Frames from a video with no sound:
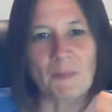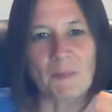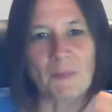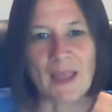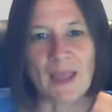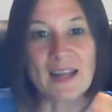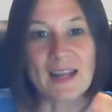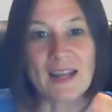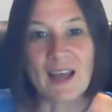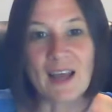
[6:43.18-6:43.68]

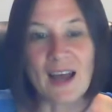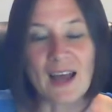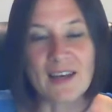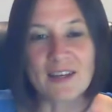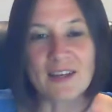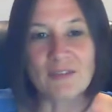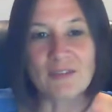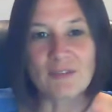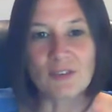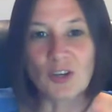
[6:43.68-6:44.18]
any
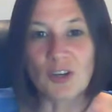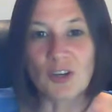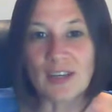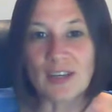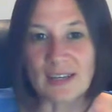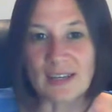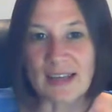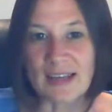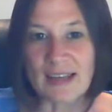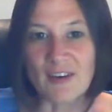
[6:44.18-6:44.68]
kind of
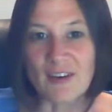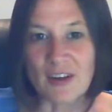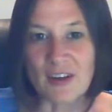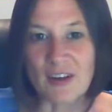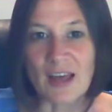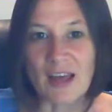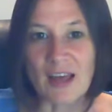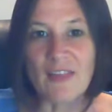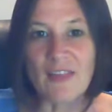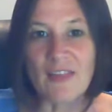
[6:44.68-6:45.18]
looking down
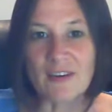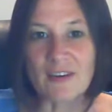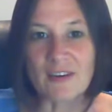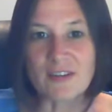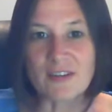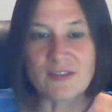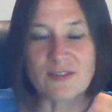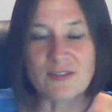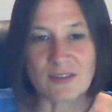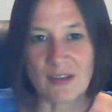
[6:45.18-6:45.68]
on
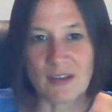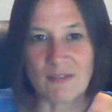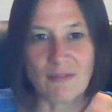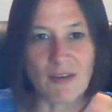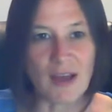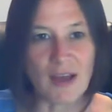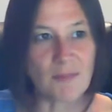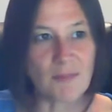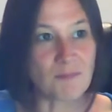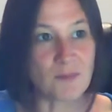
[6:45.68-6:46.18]
others. If
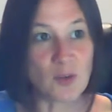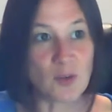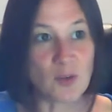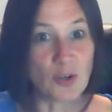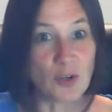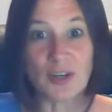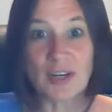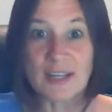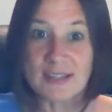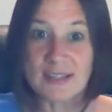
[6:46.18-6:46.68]
I'm
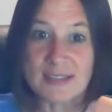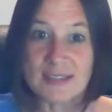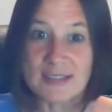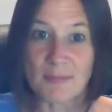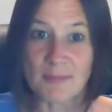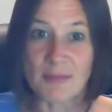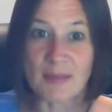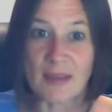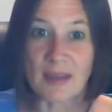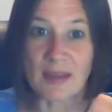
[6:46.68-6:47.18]
good at
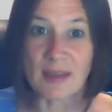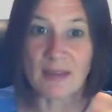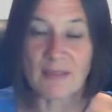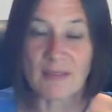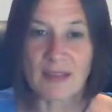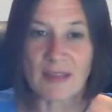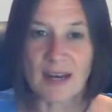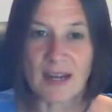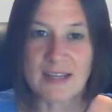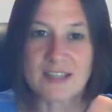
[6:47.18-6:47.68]
something,
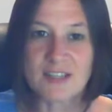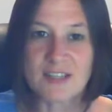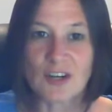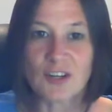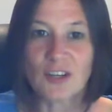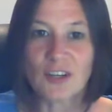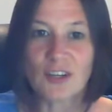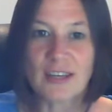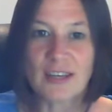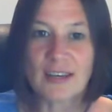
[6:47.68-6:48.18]
then I
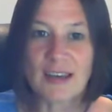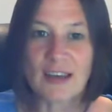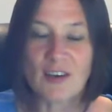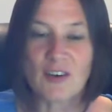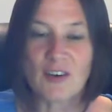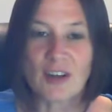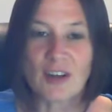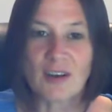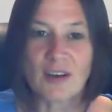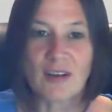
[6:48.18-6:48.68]
start looking
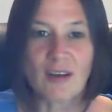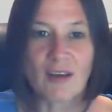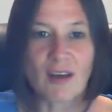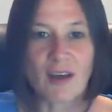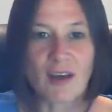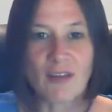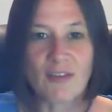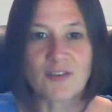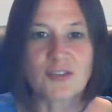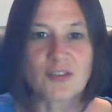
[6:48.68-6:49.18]
down on
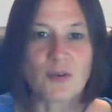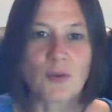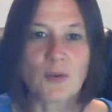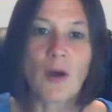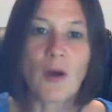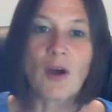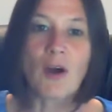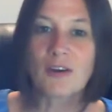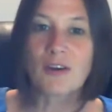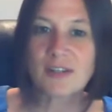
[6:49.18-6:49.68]
others who
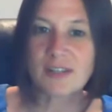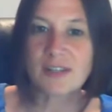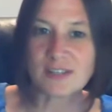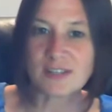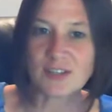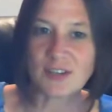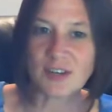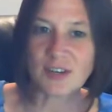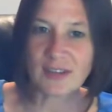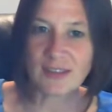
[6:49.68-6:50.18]
aren't
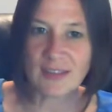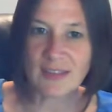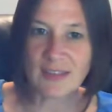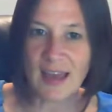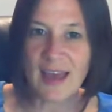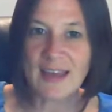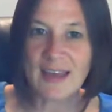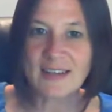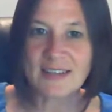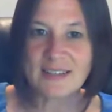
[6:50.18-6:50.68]
as good at
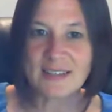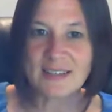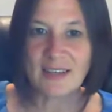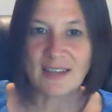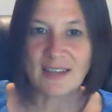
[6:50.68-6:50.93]
that.